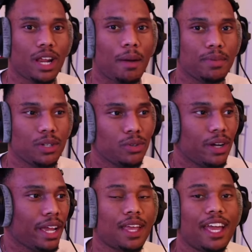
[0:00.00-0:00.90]
I'm
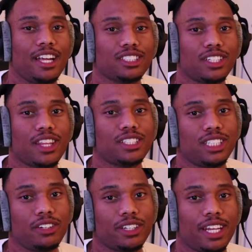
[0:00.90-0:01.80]
doing. And here's another
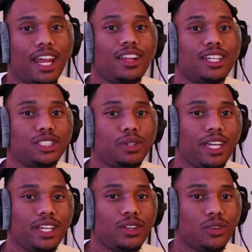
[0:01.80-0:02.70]
secret that I'll let you
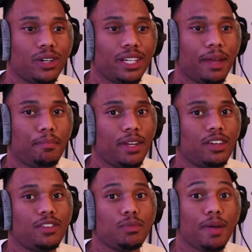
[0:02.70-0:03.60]
in on that many
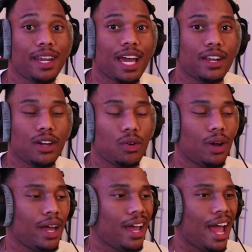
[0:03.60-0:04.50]
of you may not know.
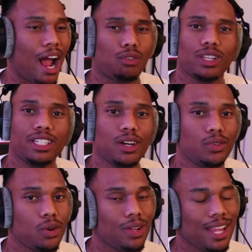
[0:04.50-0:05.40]
I really
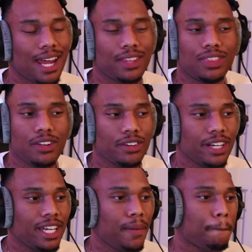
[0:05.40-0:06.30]
don't know a lot of
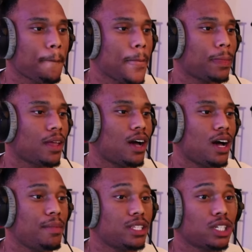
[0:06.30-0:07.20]
theory
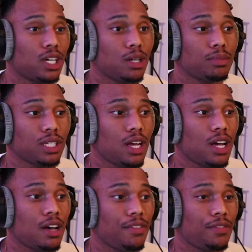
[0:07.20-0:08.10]
um, in terms
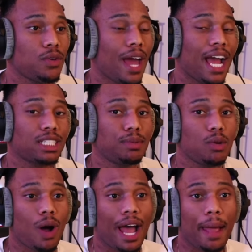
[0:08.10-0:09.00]
of if you ask me
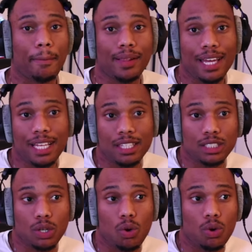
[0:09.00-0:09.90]
why I played
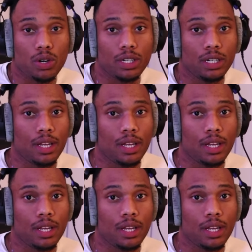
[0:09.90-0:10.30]
this chord,